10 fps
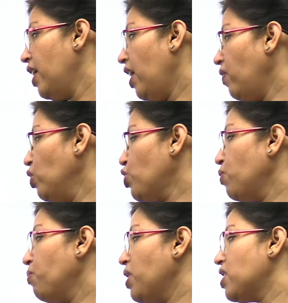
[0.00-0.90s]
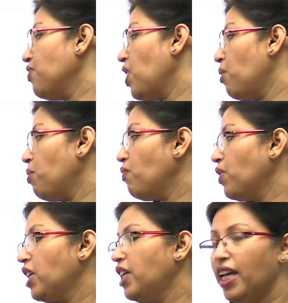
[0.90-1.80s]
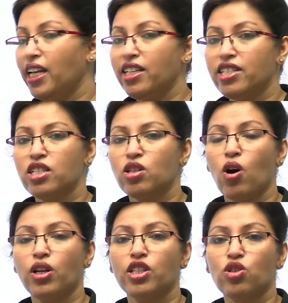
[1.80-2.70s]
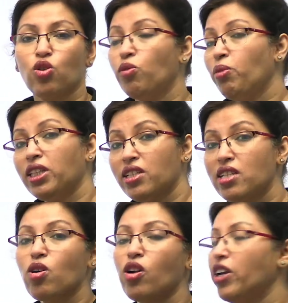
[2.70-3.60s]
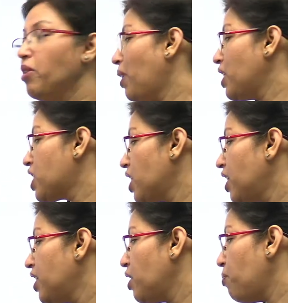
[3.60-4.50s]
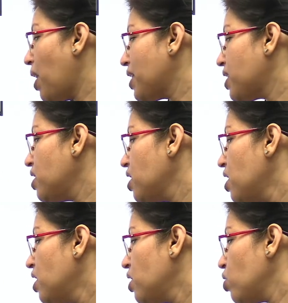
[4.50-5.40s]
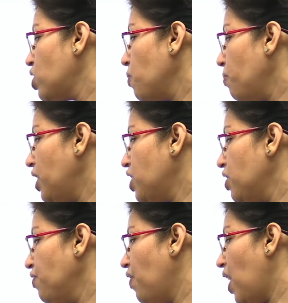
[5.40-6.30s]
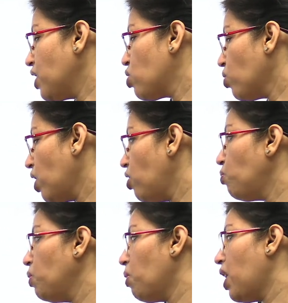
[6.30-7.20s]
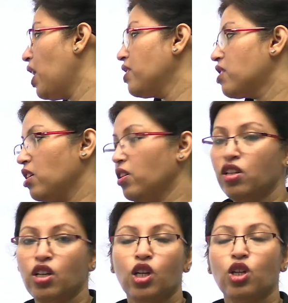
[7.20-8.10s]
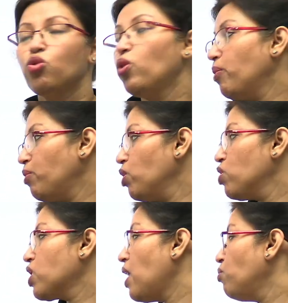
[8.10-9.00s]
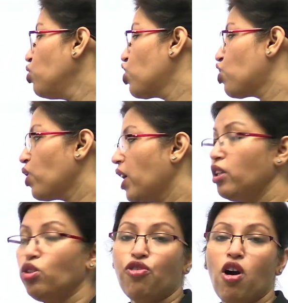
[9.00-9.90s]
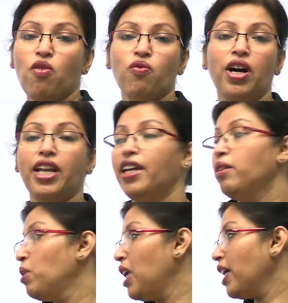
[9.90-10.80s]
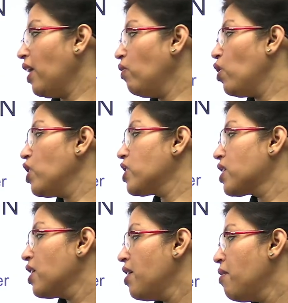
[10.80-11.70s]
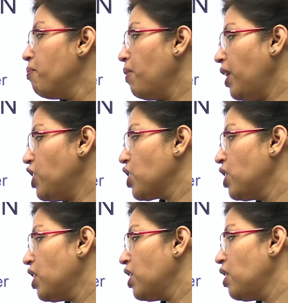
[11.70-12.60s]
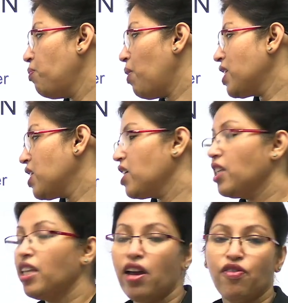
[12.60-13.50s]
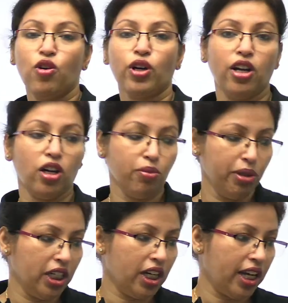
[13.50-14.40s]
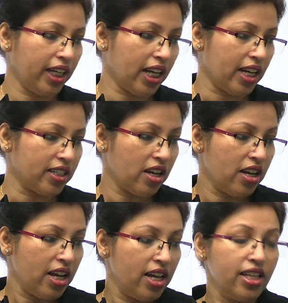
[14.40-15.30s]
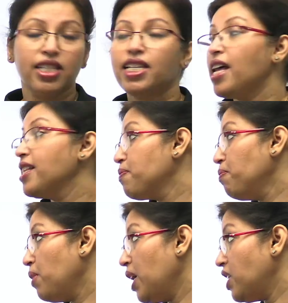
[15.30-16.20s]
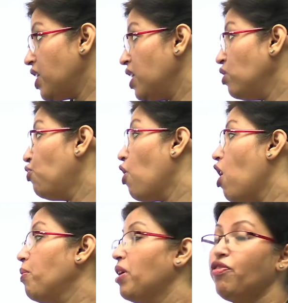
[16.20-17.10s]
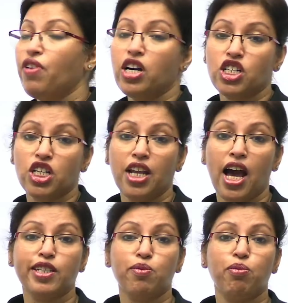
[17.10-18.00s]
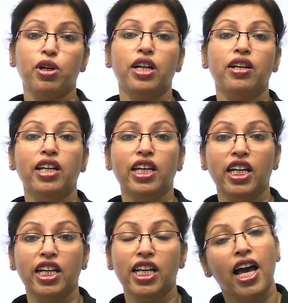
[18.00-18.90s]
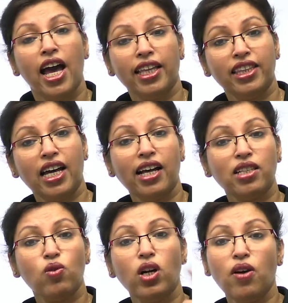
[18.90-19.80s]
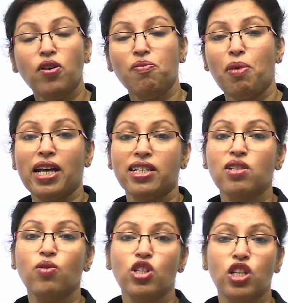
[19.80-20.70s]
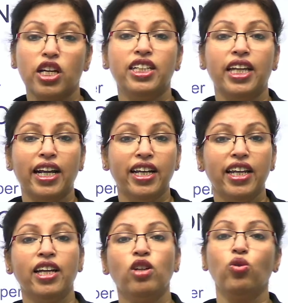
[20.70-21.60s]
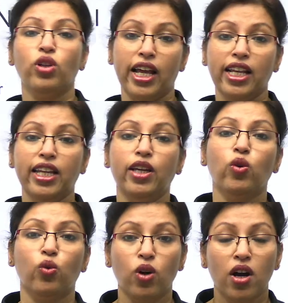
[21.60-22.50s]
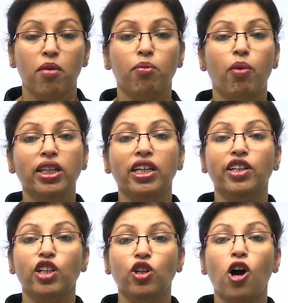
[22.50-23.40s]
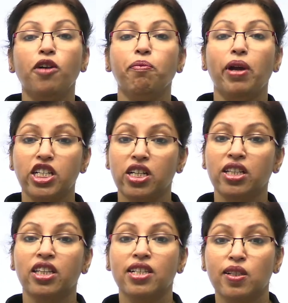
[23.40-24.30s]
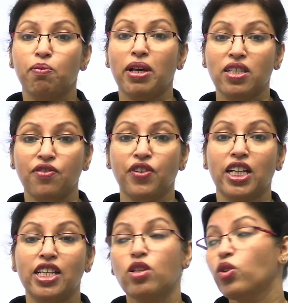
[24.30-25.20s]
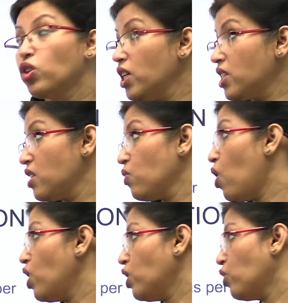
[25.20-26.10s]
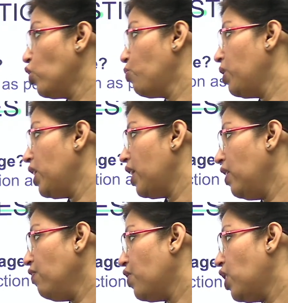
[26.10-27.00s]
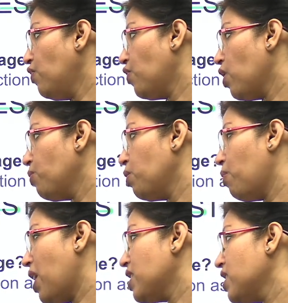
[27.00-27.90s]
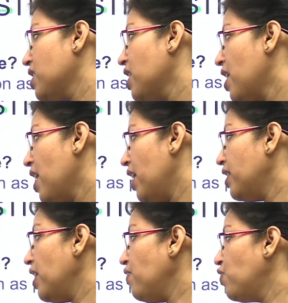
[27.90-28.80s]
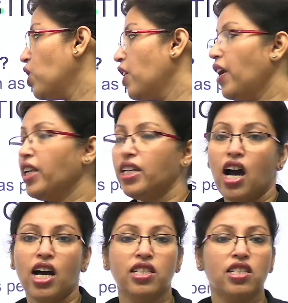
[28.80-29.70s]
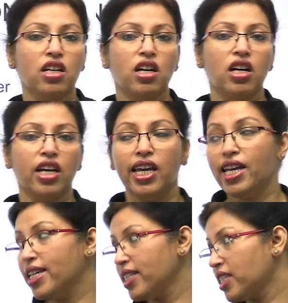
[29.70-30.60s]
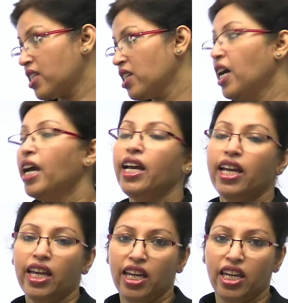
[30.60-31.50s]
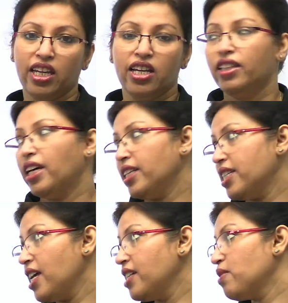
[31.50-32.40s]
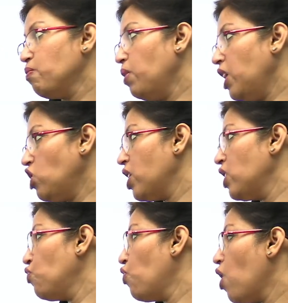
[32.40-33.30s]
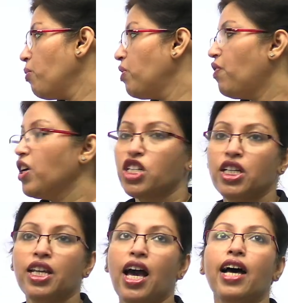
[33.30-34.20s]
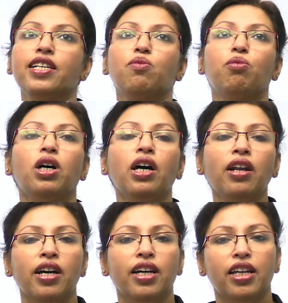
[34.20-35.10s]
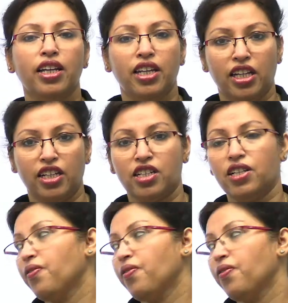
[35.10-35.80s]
Evolution must have come up with intelligence on its own, but this is already mentioned in the passage. So it's a mentioned fact, so cannot be my answer. 2 embryos can moosh together to form one animal, again was mentioned in the passage and therefore cannot be the correct answer. Cells may change form and function as per need, and that's what our passage was intending to tell you, but they did not mention this specifically. So this is what could be inferred from the passage, and therefore correct answer is A, that cells may change form and function as per need.